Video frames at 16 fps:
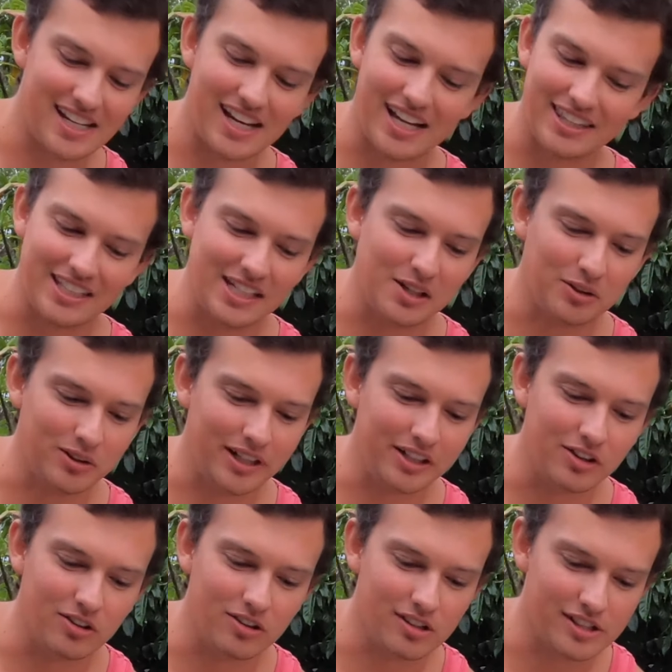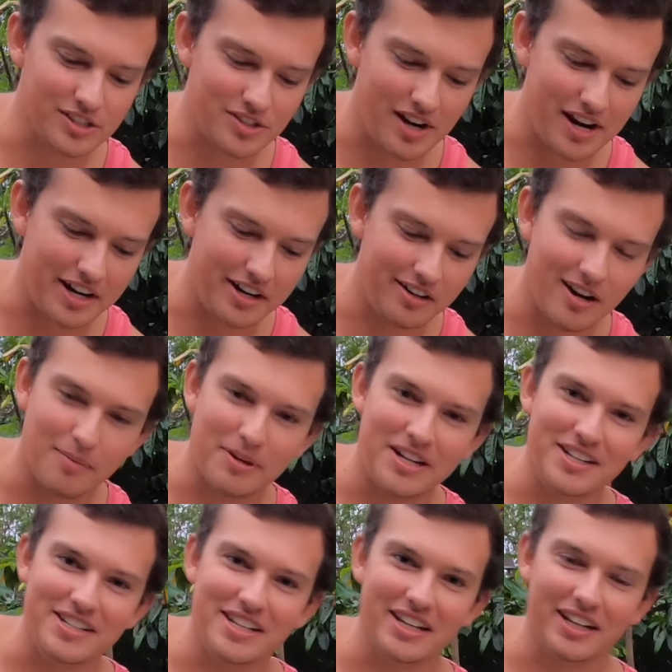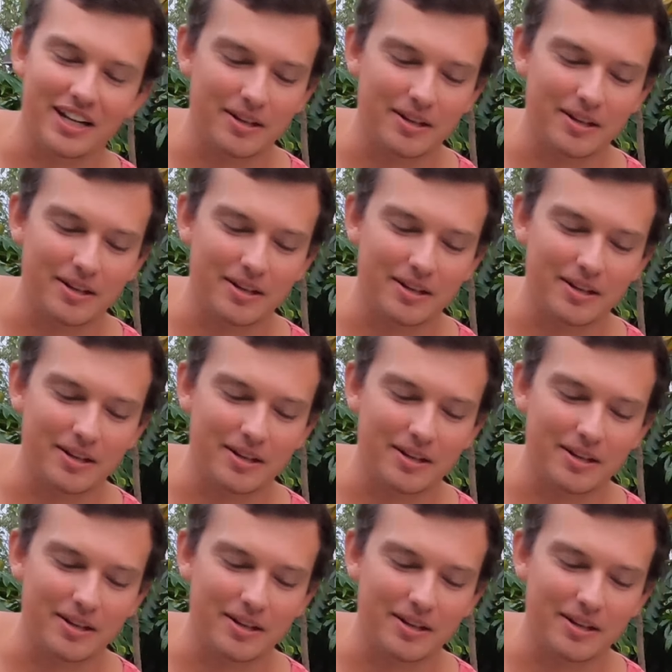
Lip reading: I got the O-eyed colas right here and I'm gonna dig